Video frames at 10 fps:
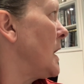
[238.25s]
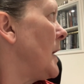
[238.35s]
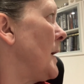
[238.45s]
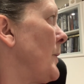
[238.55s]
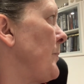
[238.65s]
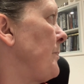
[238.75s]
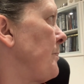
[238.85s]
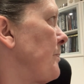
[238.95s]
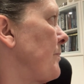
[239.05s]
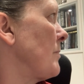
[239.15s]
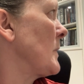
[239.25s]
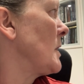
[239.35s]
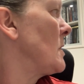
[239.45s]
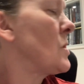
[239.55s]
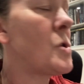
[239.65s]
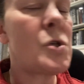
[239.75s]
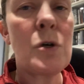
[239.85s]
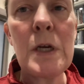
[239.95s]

Doggy